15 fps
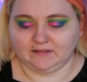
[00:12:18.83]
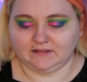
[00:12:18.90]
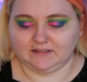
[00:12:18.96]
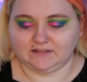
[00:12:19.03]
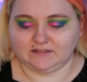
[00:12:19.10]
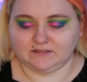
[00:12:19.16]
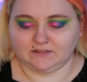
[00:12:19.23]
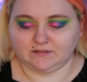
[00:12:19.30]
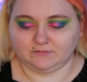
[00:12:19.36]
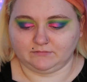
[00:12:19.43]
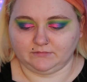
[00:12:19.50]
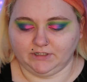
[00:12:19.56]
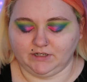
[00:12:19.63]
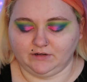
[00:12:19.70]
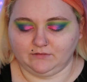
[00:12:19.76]
This
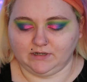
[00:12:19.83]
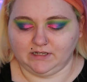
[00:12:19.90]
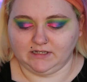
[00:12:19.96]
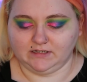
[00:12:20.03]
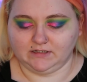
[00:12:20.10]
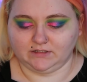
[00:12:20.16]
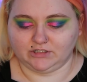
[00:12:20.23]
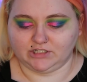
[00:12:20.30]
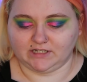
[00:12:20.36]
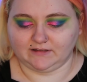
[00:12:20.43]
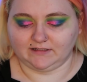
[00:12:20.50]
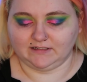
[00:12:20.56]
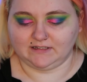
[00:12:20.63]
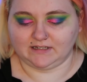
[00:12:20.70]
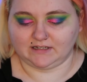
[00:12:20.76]
unique
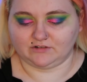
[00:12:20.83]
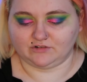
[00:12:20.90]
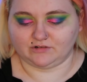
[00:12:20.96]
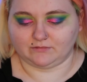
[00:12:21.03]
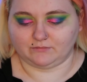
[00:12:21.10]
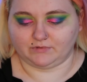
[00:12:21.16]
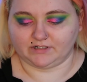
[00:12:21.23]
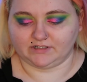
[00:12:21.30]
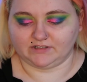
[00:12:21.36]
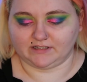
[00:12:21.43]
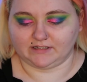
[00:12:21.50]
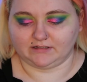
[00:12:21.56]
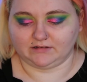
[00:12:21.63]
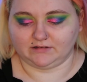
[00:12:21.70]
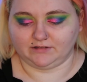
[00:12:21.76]
jelly texture works
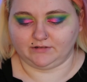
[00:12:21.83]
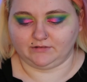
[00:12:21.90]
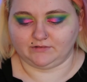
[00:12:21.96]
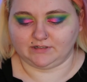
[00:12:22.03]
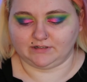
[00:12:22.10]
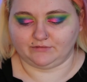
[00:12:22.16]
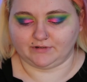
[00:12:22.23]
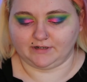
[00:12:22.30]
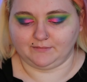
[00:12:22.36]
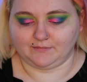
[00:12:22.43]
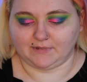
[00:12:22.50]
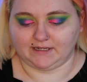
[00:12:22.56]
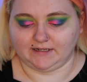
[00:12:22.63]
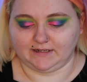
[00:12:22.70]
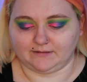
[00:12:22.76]
like glue to grip
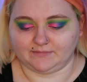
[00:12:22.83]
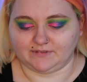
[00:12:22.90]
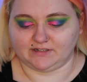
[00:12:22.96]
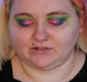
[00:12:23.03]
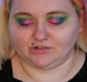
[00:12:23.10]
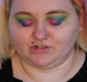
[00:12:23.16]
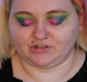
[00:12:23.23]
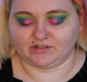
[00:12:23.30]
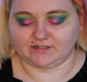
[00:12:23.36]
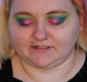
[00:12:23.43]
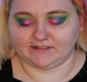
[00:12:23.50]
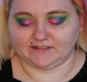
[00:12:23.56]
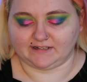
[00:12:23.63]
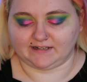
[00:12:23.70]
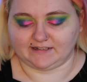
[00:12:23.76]
makeup to ensure
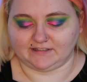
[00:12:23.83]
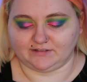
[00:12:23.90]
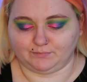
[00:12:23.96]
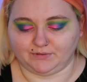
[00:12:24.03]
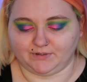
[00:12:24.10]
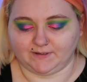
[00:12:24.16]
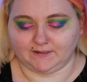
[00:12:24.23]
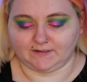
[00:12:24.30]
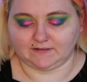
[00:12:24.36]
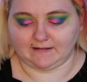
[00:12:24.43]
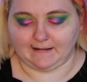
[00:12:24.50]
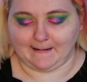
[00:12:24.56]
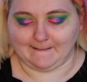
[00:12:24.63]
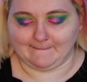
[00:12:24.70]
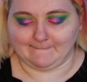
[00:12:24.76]
it stays put.